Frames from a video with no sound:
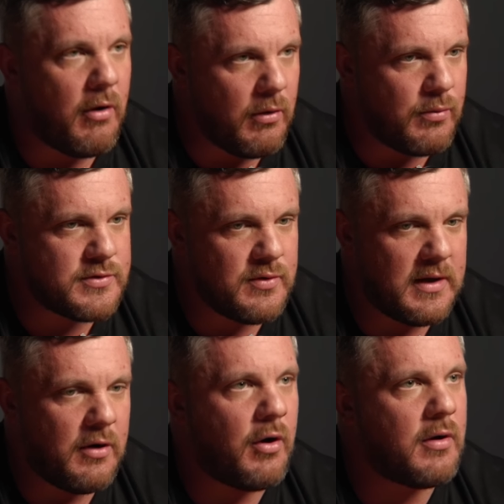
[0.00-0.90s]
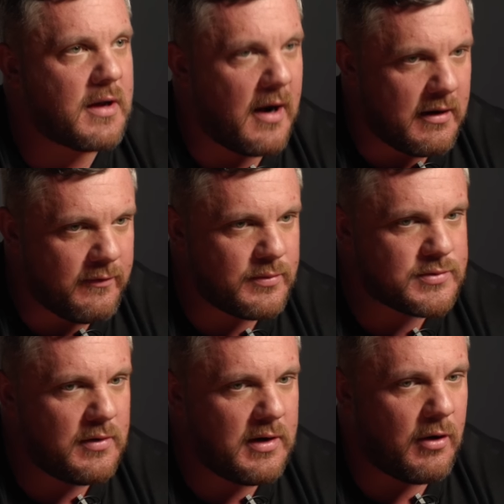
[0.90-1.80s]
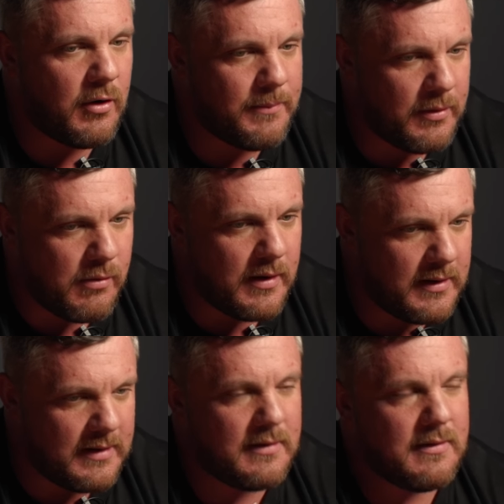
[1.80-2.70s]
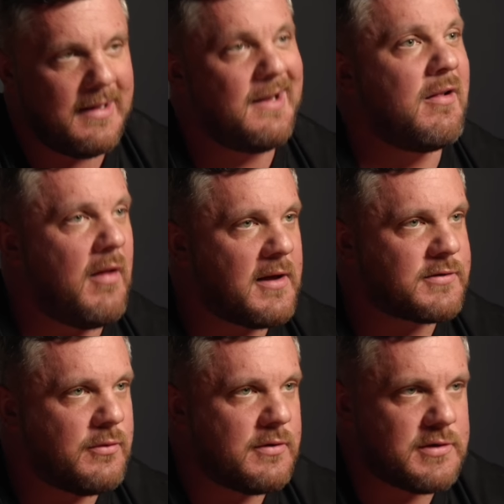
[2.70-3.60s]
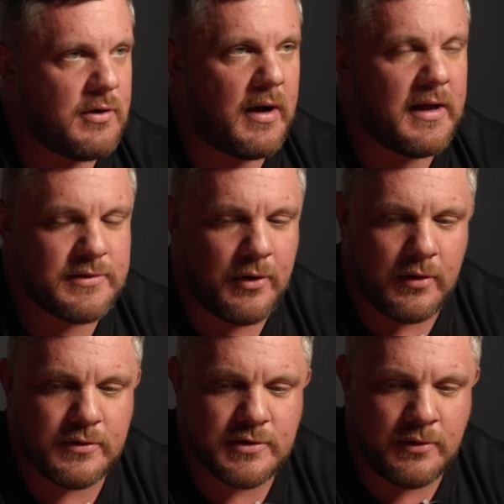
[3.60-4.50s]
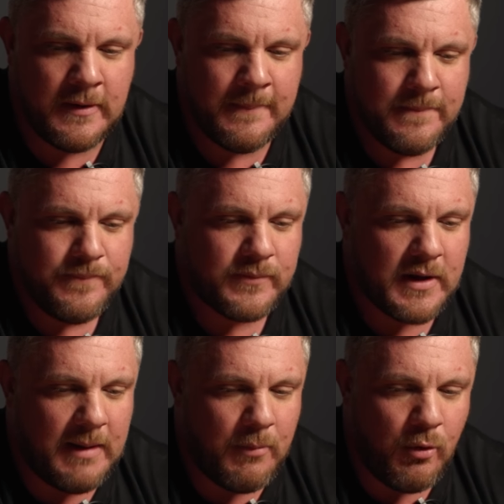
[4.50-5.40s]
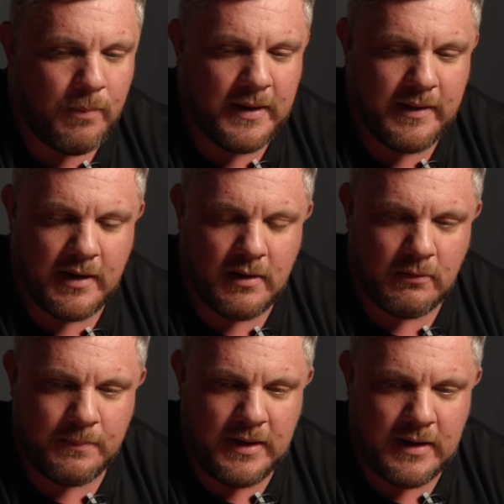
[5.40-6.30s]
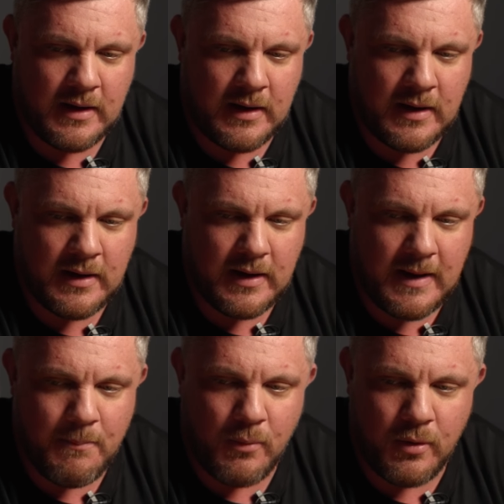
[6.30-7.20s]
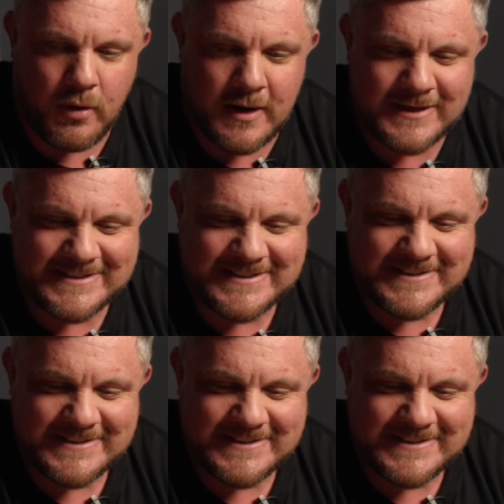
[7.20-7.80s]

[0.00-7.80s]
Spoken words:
Hall was really hot, Cardiff was really hot, but in Glasgow it's not as hot. So I'm hoping that it'll be a more